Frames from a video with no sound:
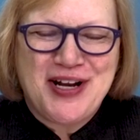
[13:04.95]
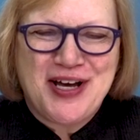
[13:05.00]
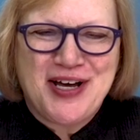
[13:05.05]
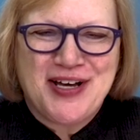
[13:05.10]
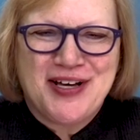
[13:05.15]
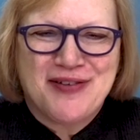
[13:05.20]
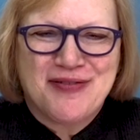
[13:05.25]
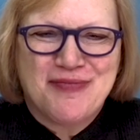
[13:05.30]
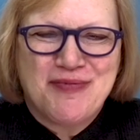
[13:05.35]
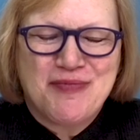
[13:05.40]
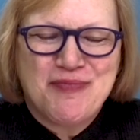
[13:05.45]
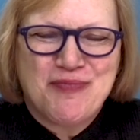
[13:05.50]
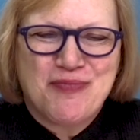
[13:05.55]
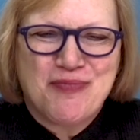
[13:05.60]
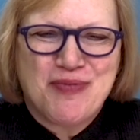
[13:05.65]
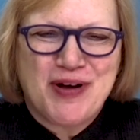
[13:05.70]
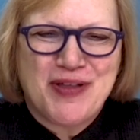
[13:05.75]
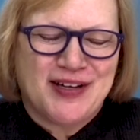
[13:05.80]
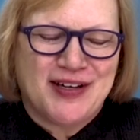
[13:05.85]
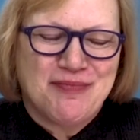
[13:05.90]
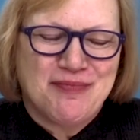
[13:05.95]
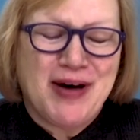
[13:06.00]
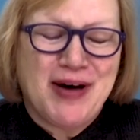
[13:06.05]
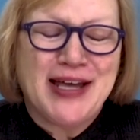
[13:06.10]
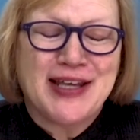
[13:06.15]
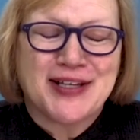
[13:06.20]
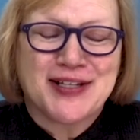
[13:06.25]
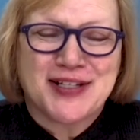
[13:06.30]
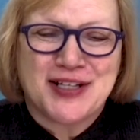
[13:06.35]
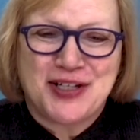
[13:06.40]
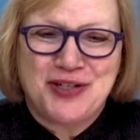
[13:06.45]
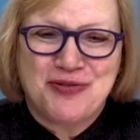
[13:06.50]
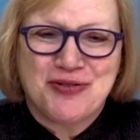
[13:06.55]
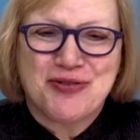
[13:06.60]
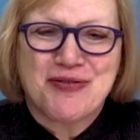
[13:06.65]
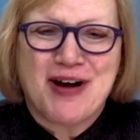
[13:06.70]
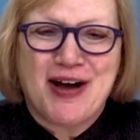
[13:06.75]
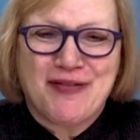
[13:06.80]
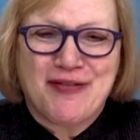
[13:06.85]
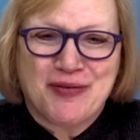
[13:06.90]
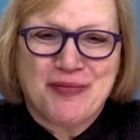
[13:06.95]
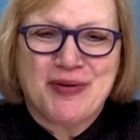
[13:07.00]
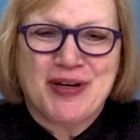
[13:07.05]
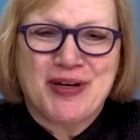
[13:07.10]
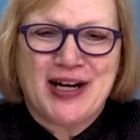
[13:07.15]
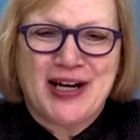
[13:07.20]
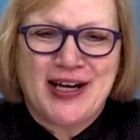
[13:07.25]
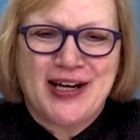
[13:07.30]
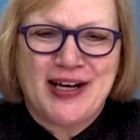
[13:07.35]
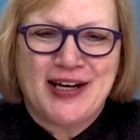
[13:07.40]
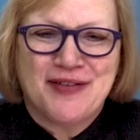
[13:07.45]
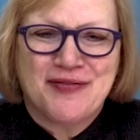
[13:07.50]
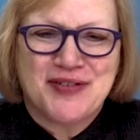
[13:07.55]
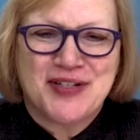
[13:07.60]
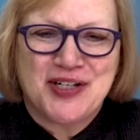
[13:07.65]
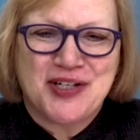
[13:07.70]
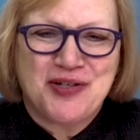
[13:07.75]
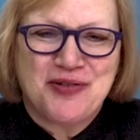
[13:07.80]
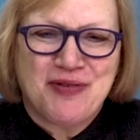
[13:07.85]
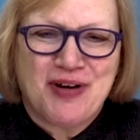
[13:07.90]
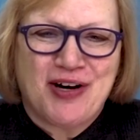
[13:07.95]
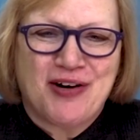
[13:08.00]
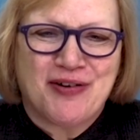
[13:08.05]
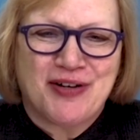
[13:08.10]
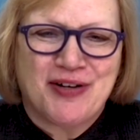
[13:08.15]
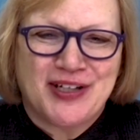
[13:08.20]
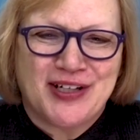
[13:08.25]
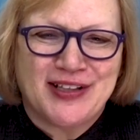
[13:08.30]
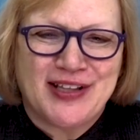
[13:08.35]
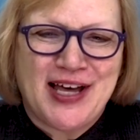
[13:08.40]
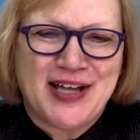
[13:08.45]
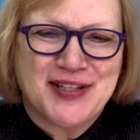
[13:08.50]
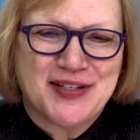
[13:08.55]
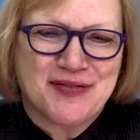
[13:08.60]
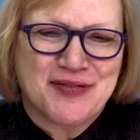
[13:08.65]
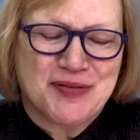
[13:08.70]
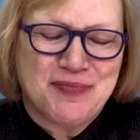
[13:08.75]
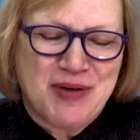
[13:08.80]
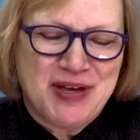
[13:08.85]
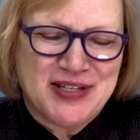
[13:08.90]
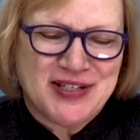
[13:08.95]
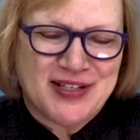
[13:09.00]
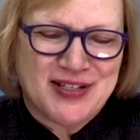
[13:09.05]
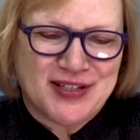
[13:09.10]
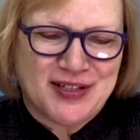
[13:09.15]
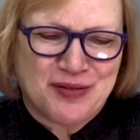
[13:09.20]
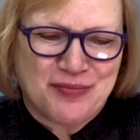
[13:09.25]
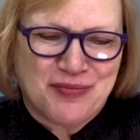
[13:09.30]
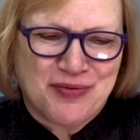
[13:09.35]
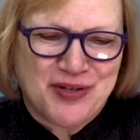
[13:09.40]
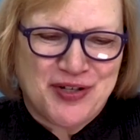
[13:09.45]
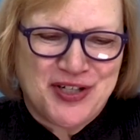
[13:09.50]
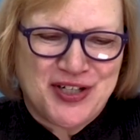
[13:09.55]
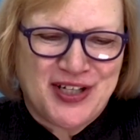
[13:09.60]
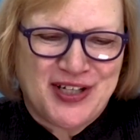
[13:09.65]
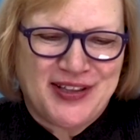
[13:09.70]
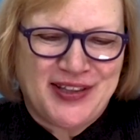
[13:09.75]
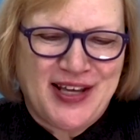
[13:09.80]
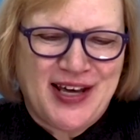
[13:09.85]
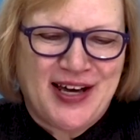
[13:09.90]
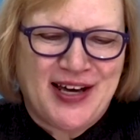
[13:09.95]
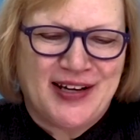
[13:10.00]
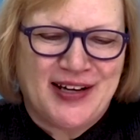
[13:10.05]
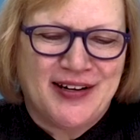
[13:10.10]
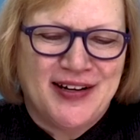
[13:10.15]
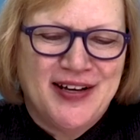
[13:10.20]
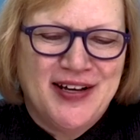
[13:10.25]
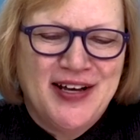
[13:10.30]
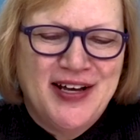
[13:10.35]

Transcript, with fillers: a miles that you travel, but I have seen you out in lots of spaces and appreciate that.